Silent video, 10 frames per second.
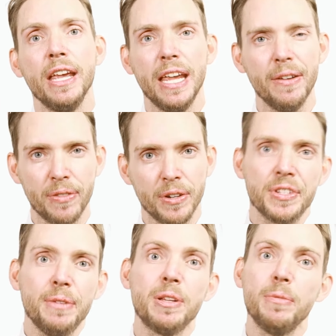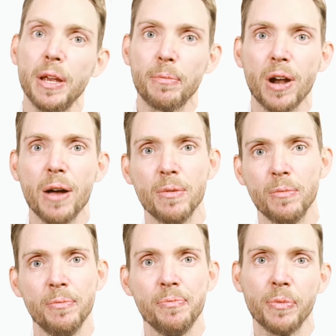if there seems to be a
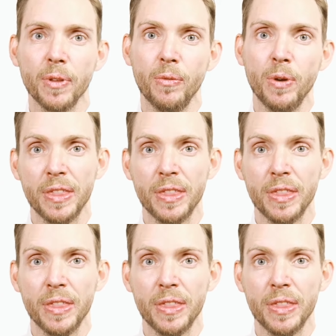problem with